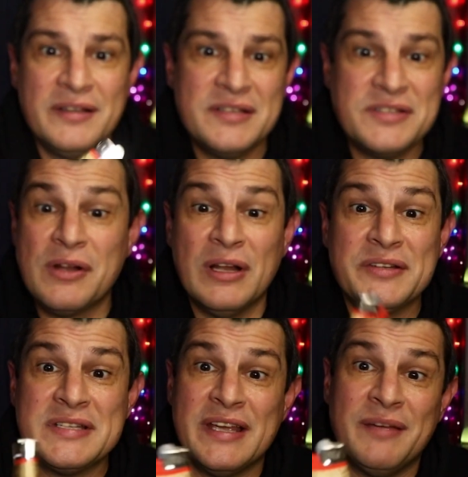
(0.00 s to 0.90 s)
There's not a
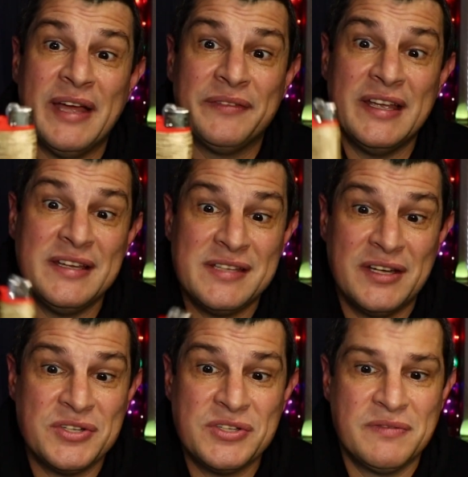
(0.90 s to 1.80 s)
lot to say about these.
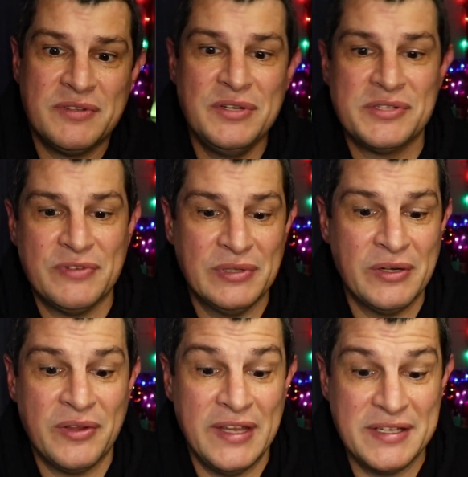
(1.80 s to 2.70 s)
They're just useful
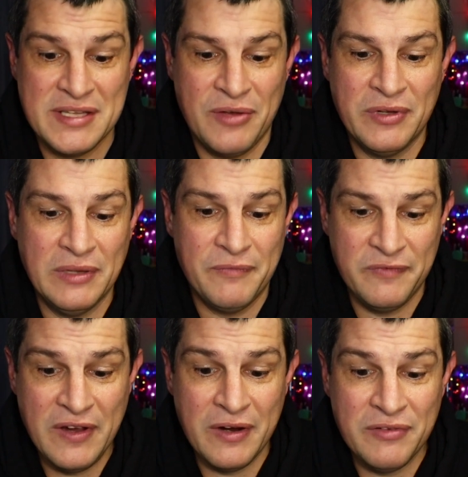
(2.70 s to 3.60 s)
little things. They're
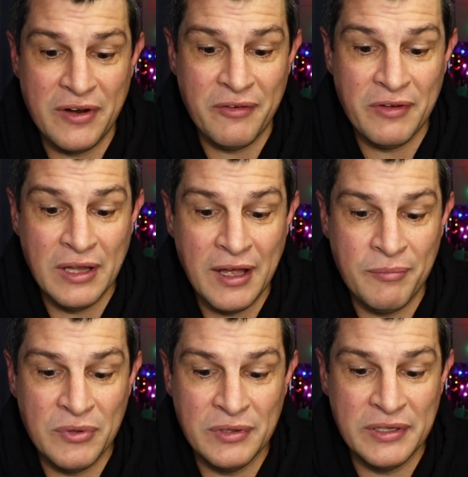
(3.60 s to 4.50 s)
very, very
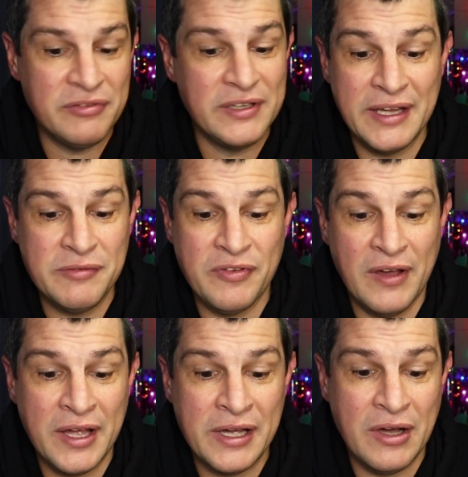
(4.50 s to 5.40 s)
reliable if you need
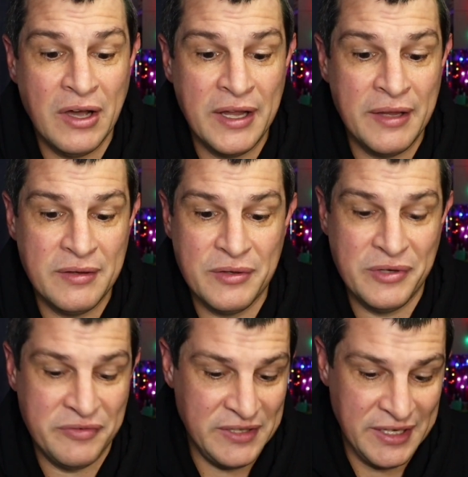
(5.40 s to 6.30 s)
fire,
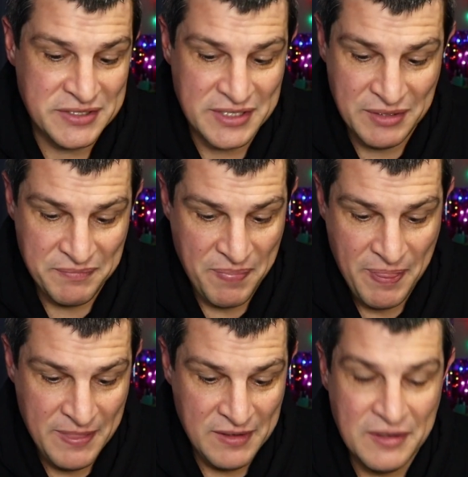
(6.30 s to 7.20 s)
or if you need to
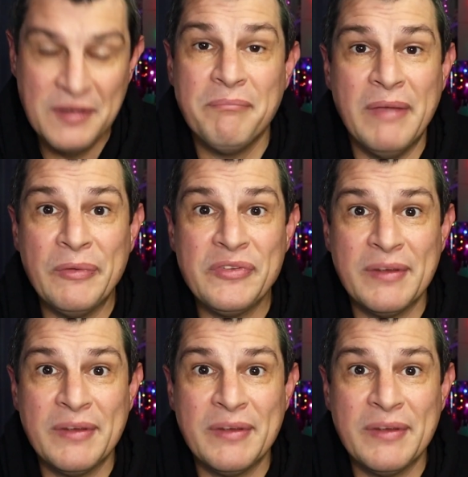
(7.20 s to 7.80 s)
melt